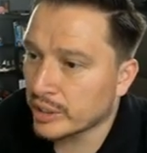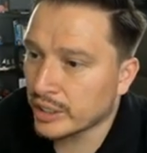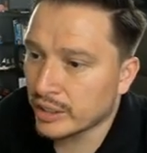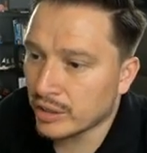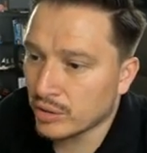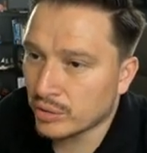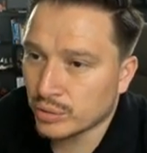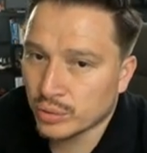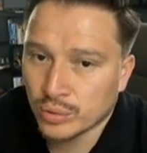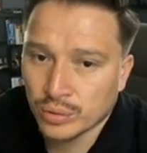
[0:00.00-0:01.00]
we're going to go
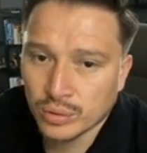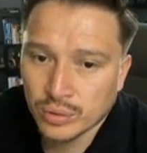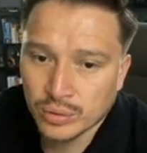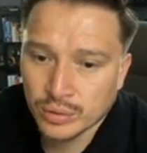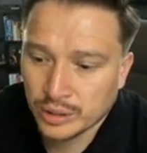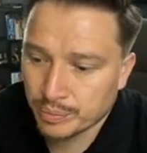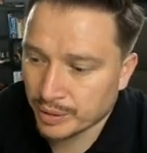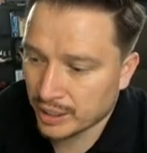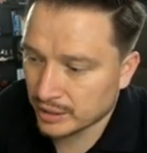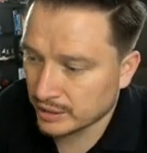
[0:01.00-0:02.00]
to
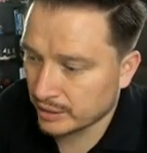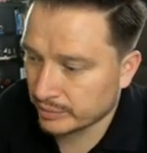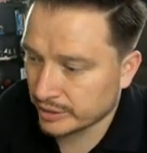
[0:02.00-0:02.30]
deposit,